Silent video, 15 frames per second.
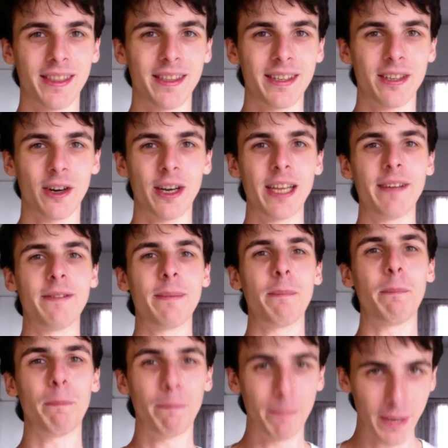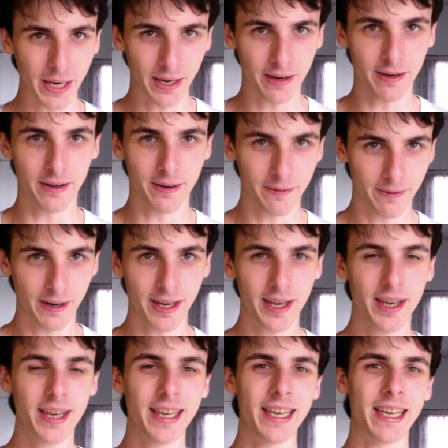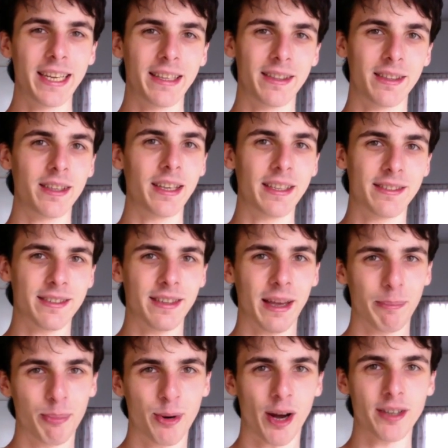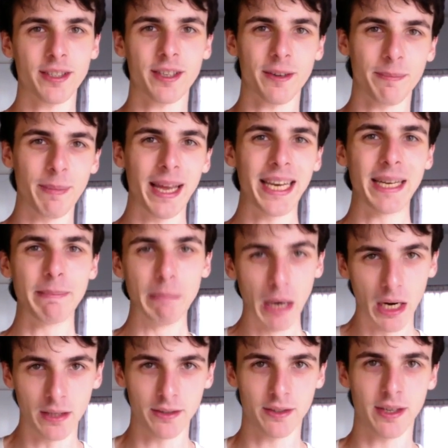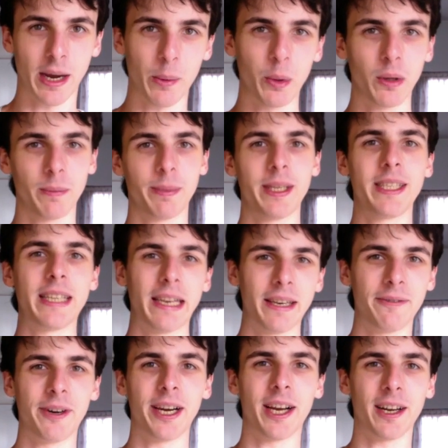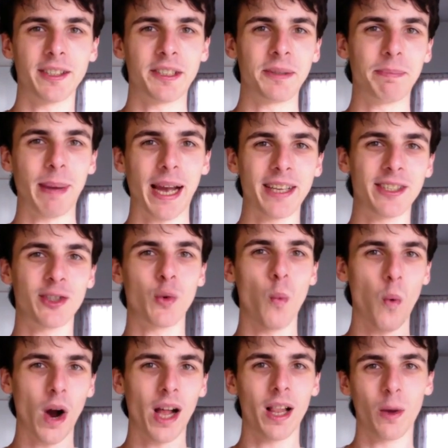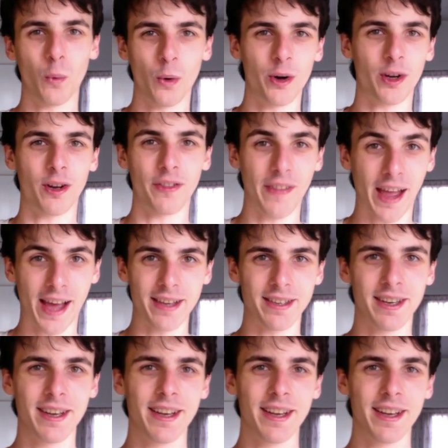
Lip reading: These are even bigger, right? It's a process of many months. I will be delivering content patches while I work on that.